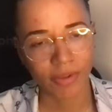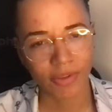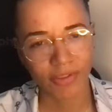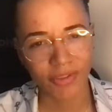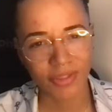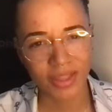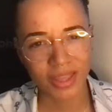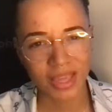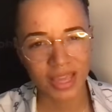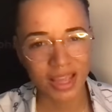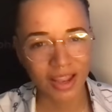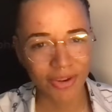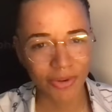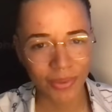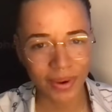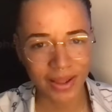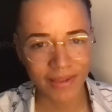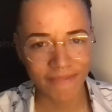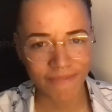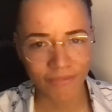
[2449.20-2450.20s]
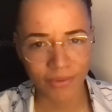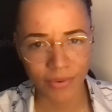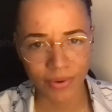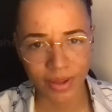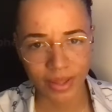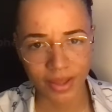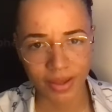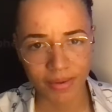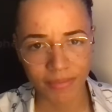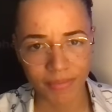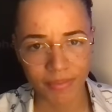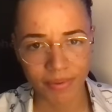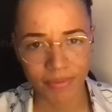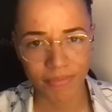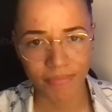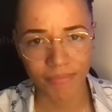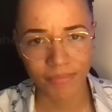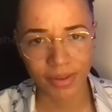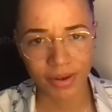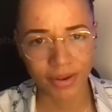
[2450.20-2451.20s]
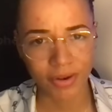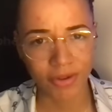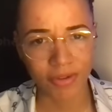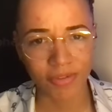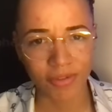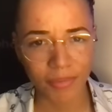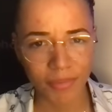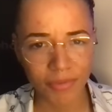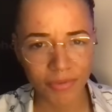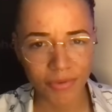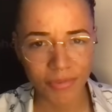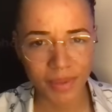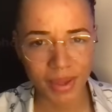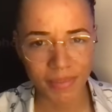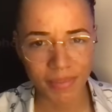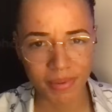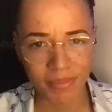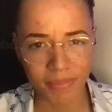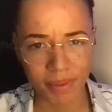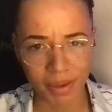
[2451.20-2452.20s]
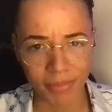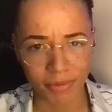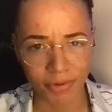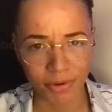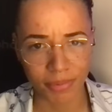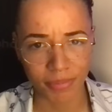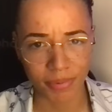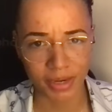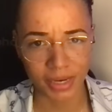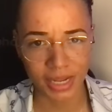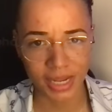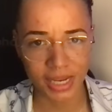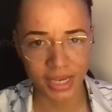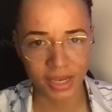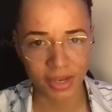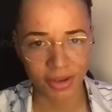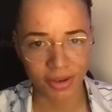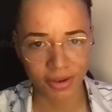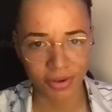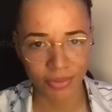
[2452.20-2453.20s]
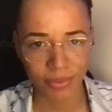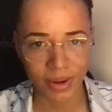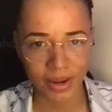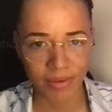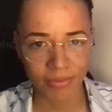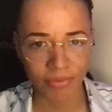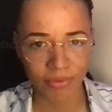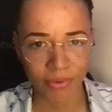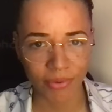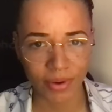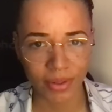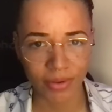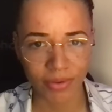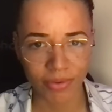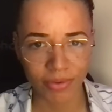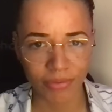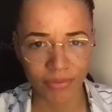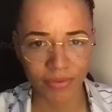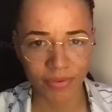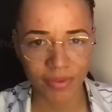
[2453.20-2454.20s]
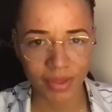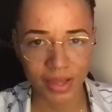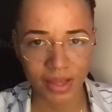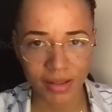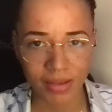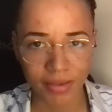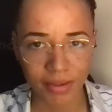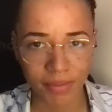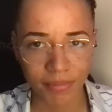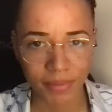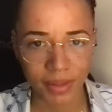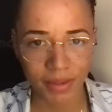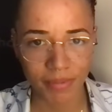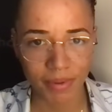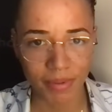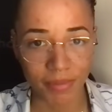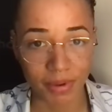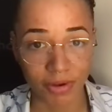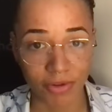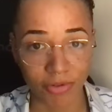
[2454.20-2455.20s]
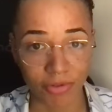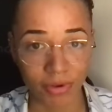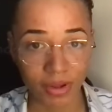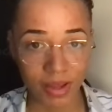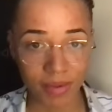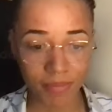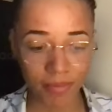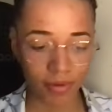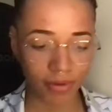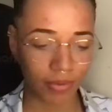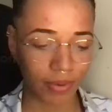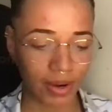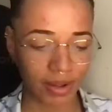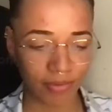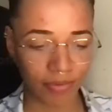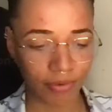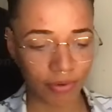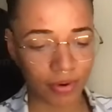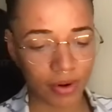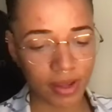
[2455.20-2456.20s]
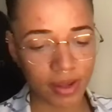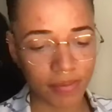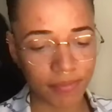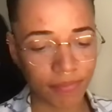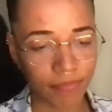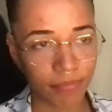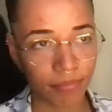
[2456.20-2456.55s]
So the year 2040 could be, I don't know, some of you may be able to predict into 2040 or you've seen something, maybe a dream of 2040.